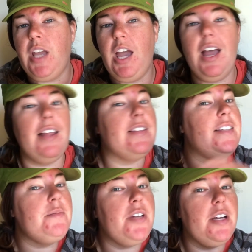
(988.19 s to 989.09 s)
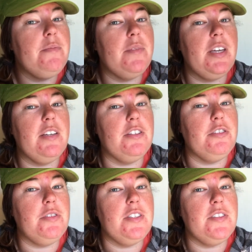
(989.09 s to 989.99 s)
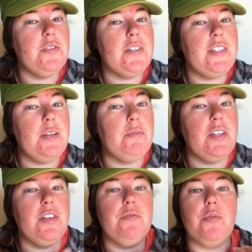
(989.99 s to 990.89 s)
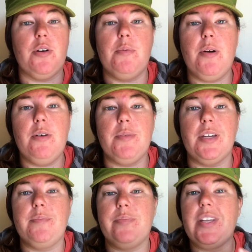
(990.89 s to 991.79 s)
At the same time, you can do the same thing for apartment.